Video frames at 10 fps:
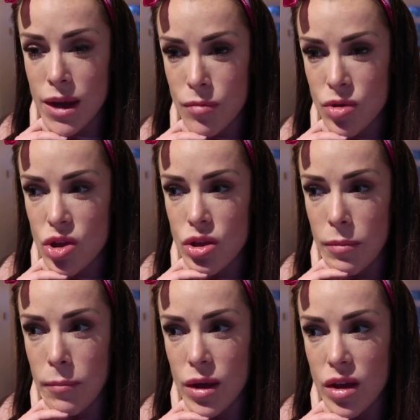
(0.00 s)
my
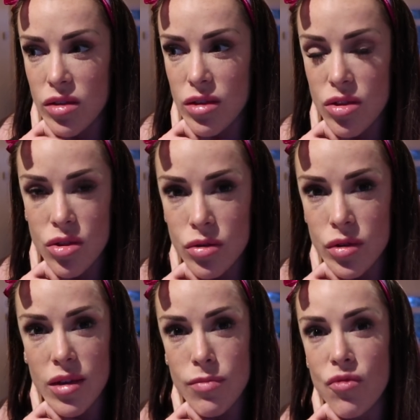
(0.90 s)
competition because it's 2
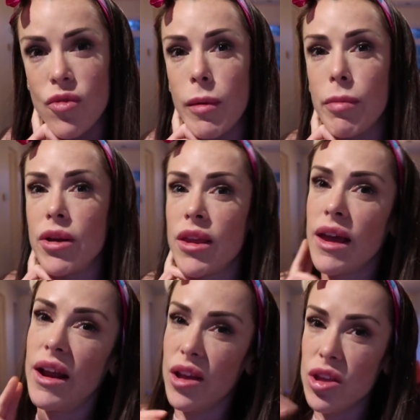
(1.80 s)
days before my birthday
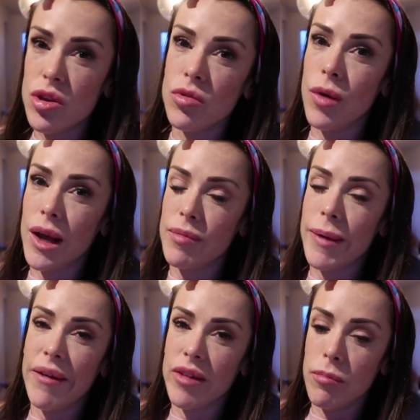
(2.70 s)
and I knew I'd
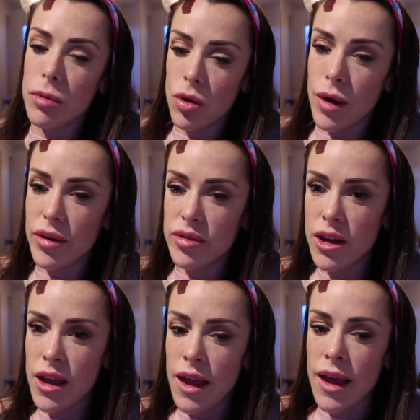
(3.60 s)
be having a blowout
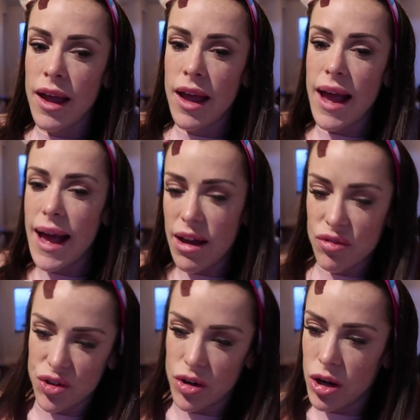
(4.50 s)

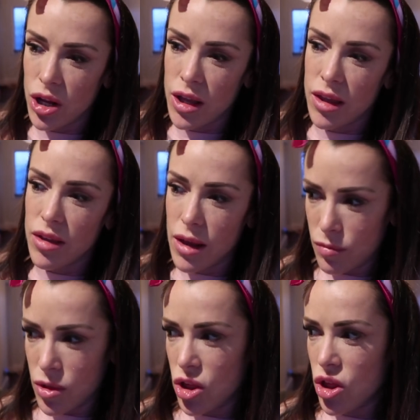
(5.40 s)
after the
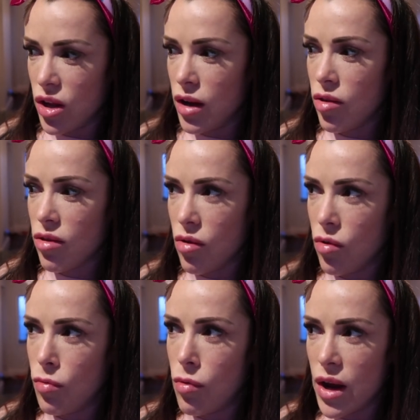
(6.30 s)
competition.
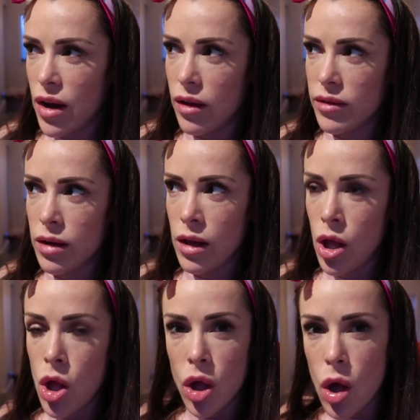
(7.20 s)
So why not
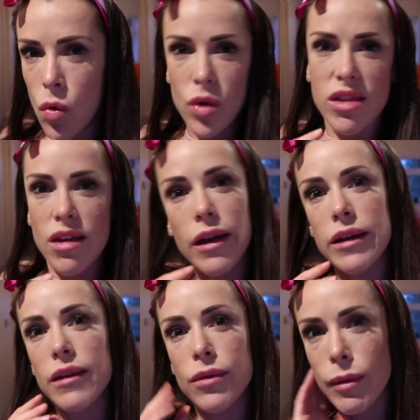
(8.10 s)

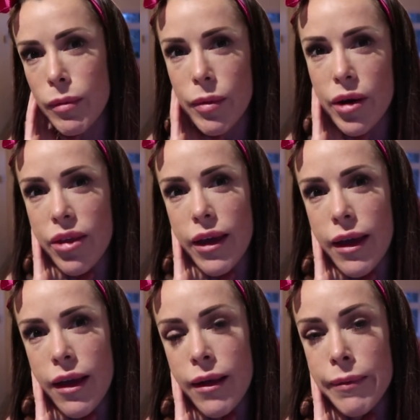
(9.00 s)
coincide it with my
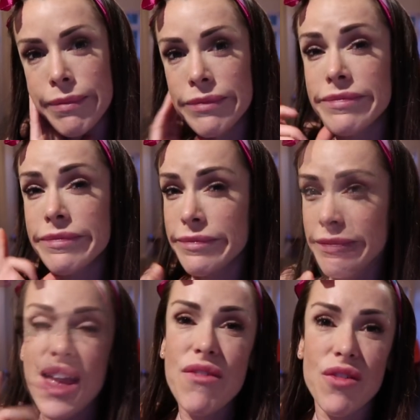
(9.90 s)
birthday?
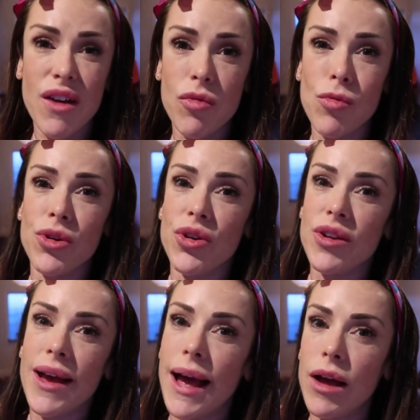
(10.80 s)
If you've ever
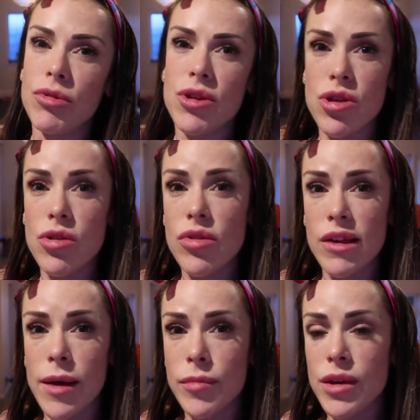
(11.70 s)
wondered how to choose
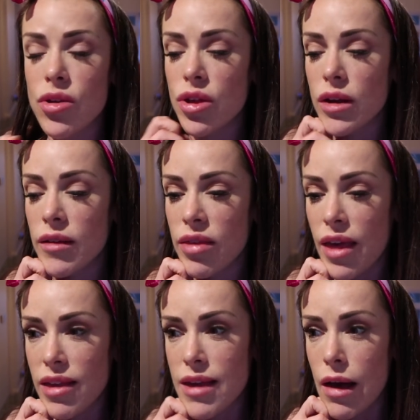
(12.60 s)
a competition,
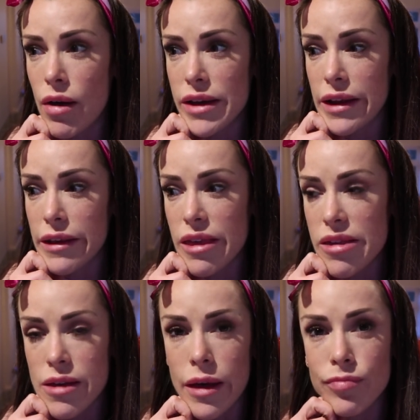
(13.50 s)
that's how I did it
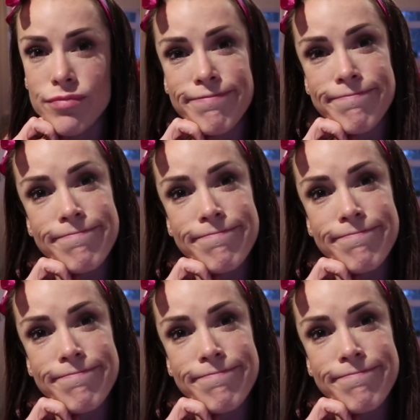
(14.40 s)
this time.